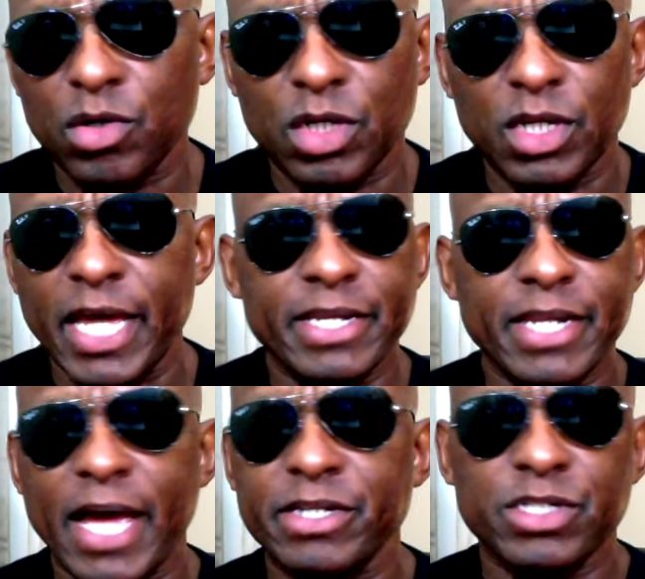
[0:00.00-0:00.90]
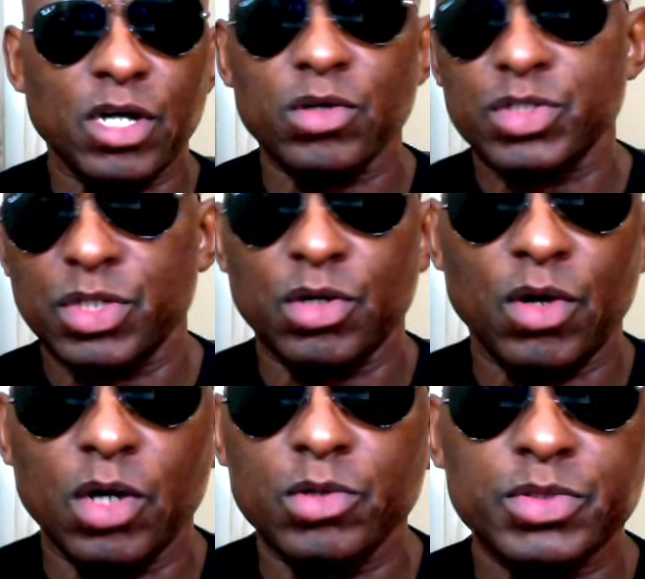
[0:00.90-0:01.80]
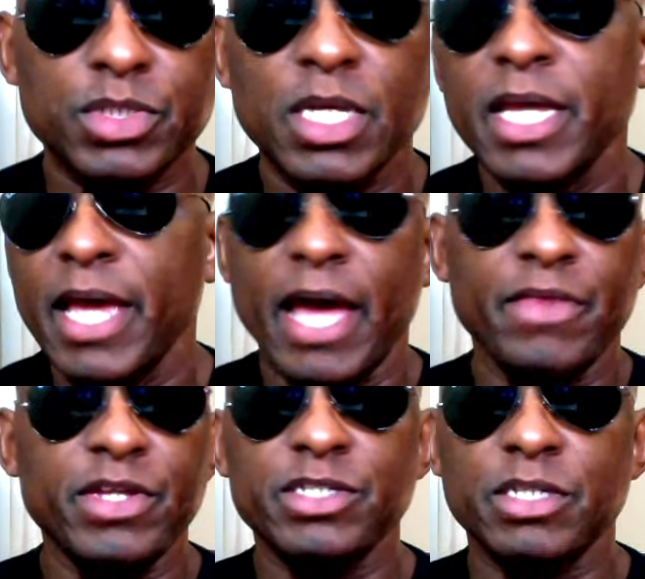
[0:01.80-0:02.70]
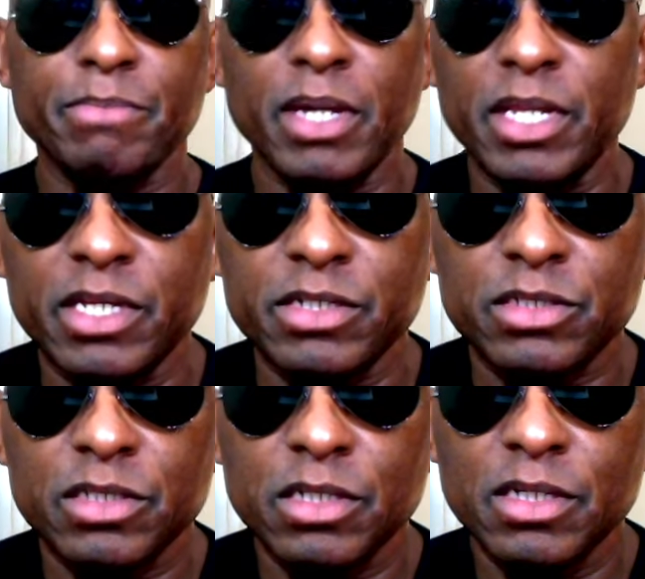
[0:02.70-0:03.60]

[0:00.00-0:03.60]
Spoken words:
late night talk show hosts and these comedians